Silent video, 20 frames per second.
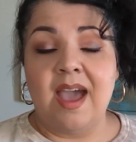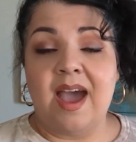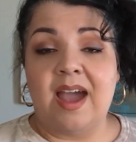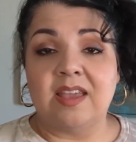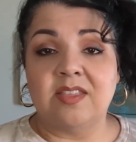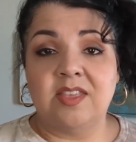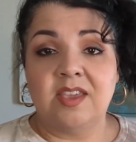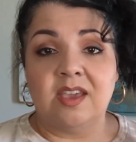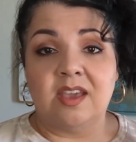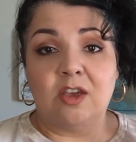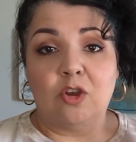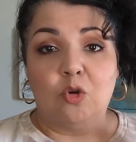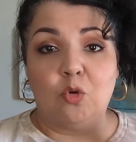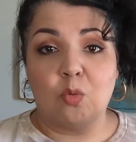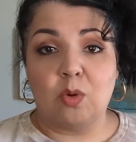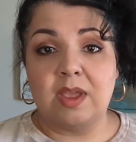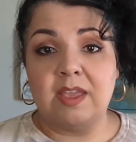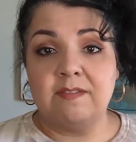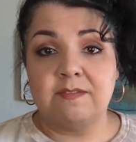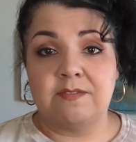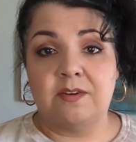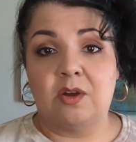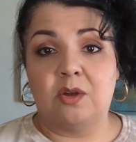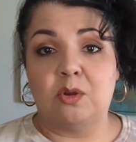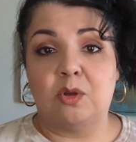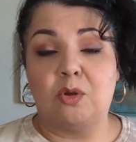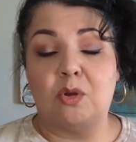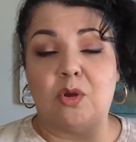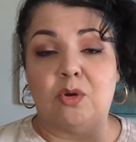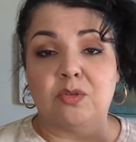I think a great
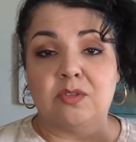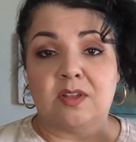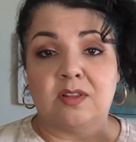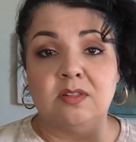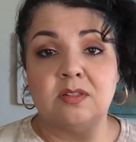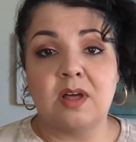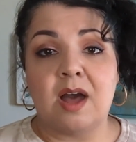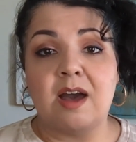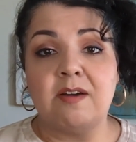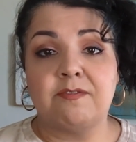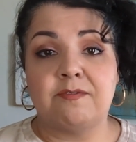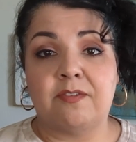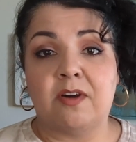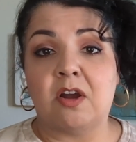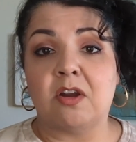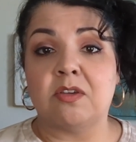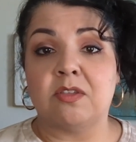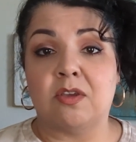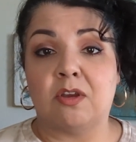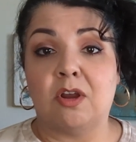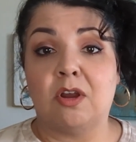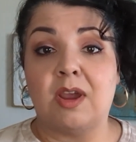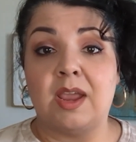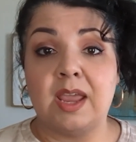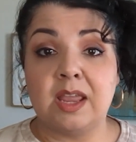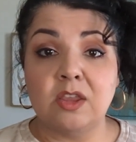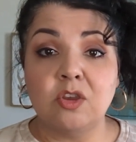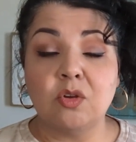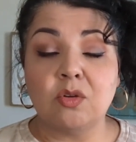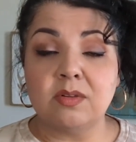photo goes a lot farther
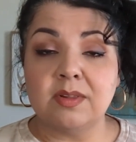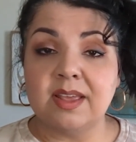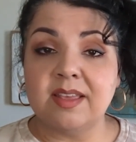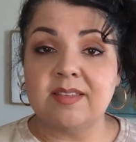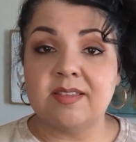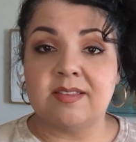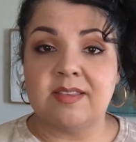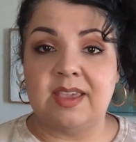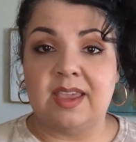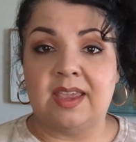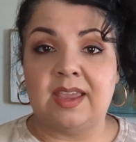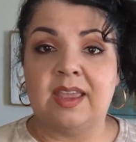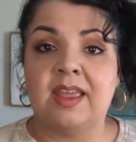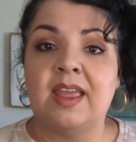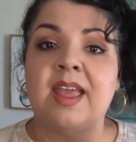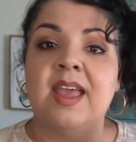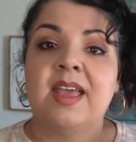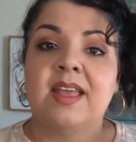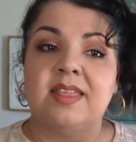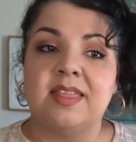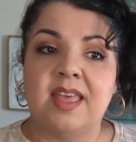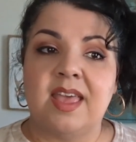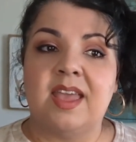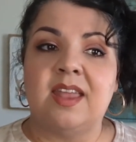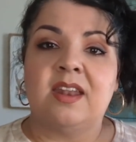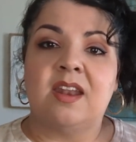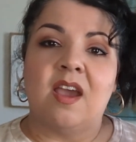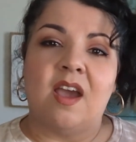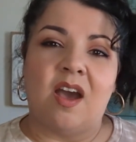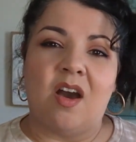in your listing
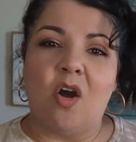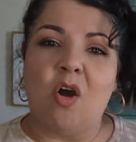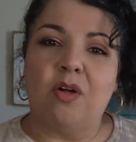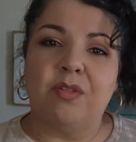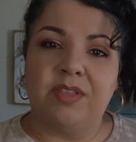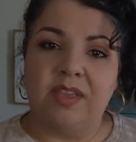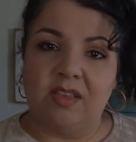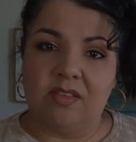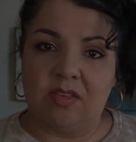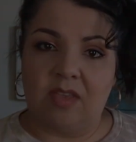than all these